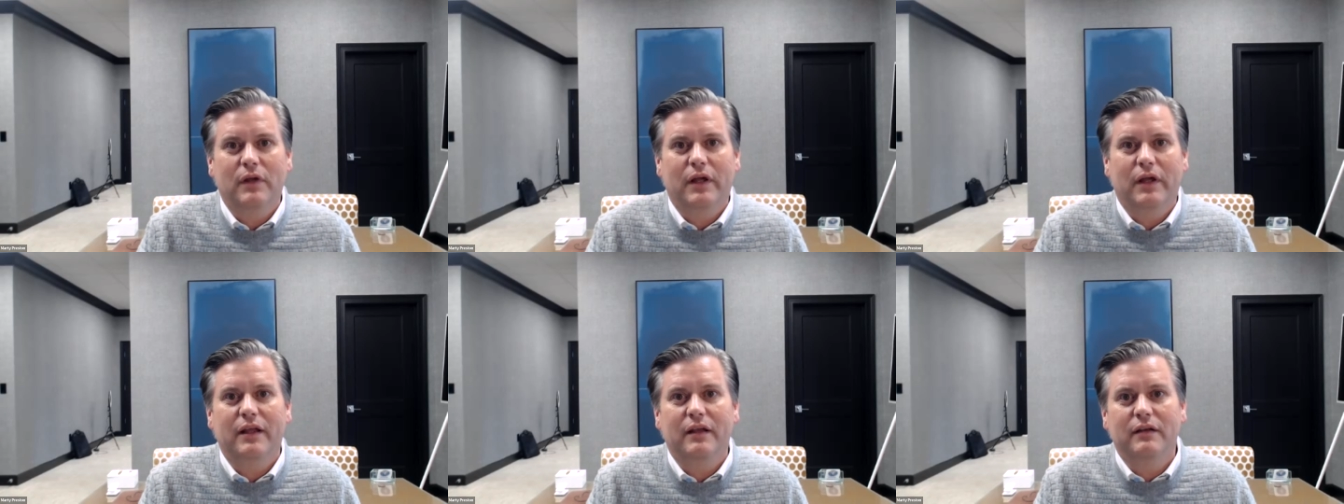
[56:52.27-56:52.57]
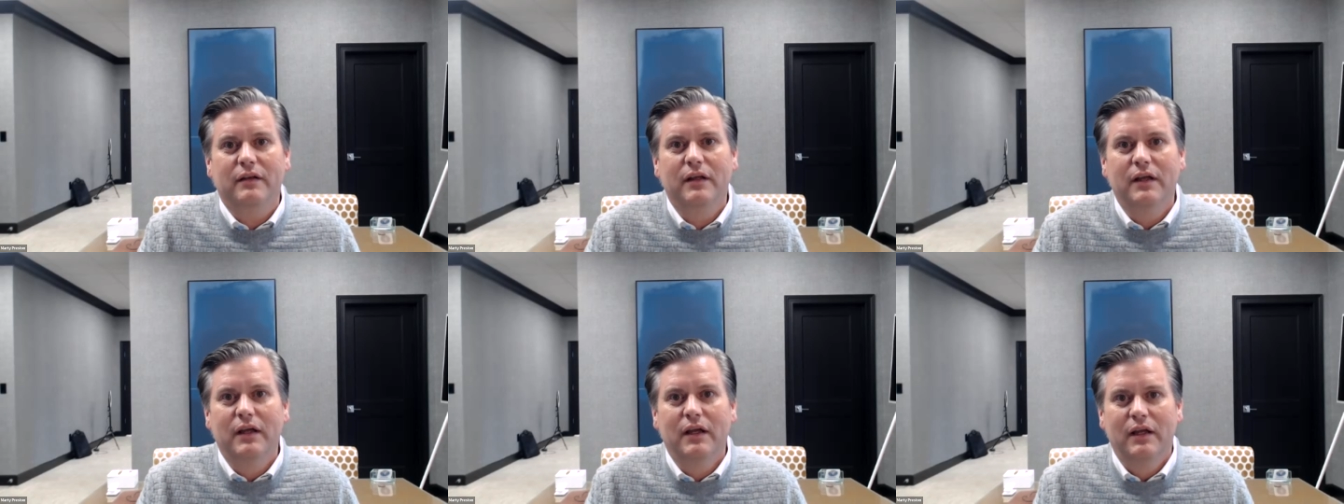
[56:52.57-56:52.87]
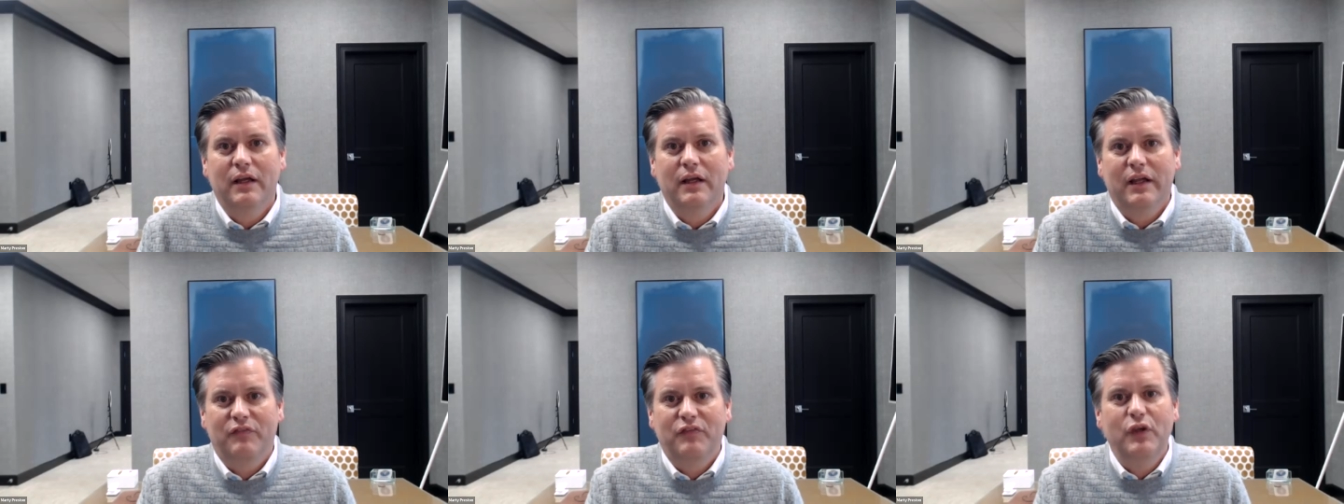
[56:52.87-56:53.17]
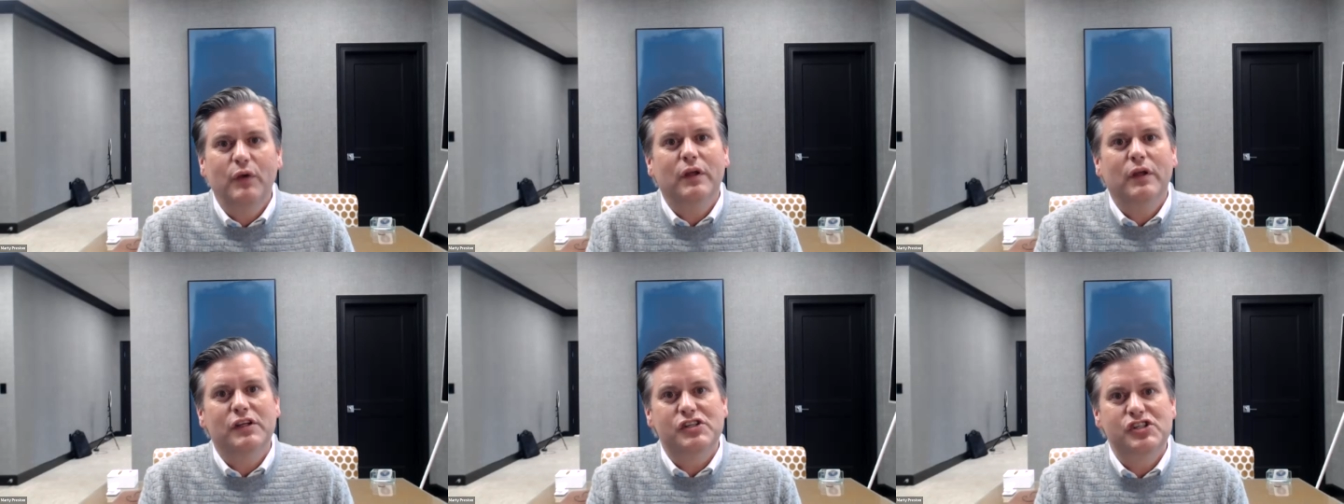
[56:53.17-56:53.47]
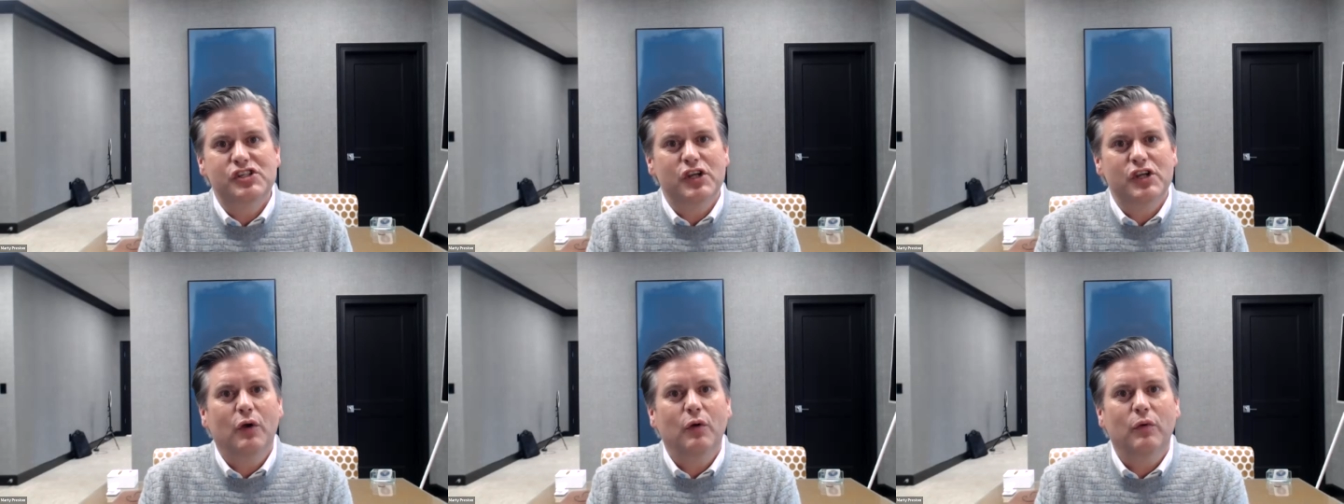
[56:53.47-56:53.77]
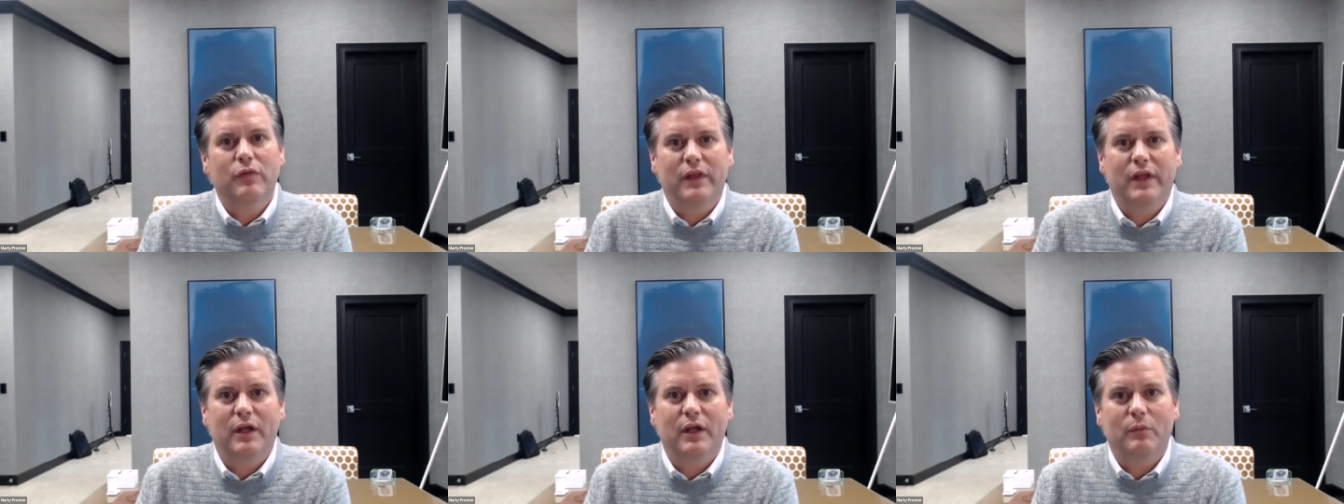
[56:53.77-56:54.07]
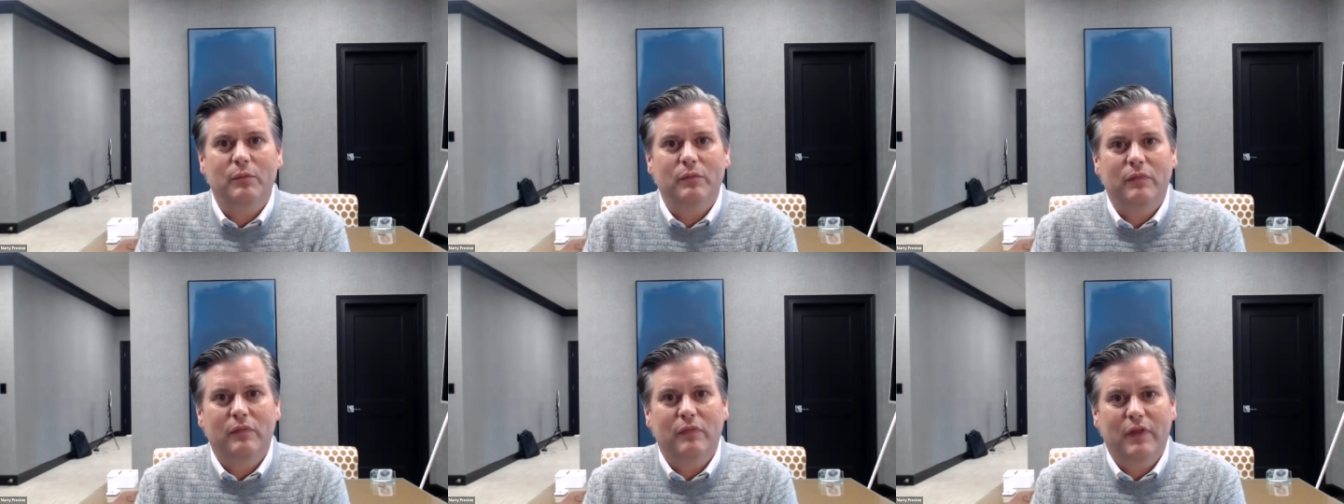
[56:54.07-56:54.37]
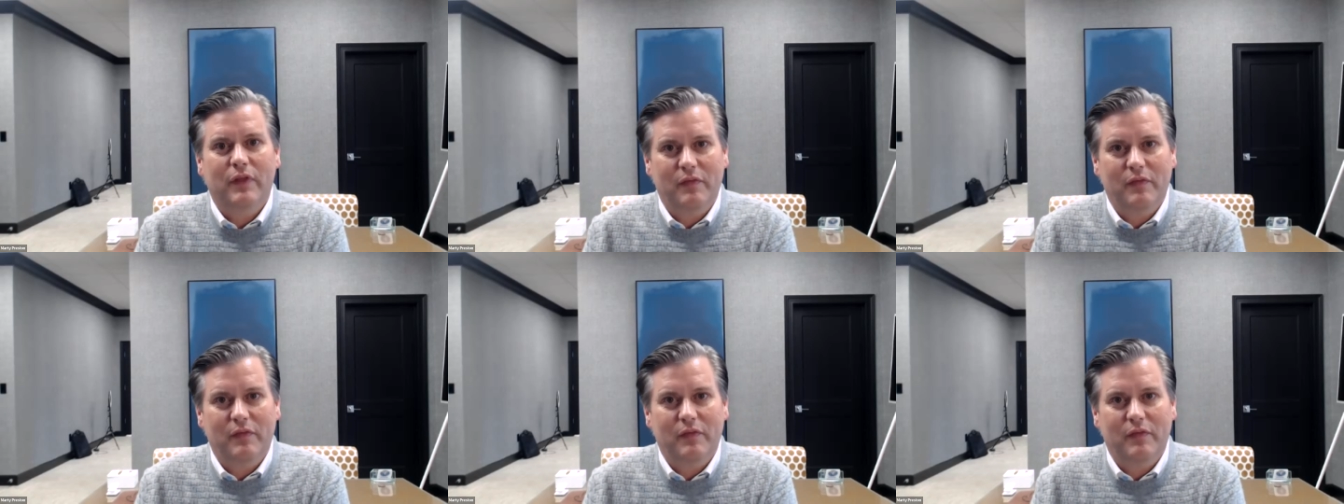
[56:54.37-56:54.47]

And if you can show them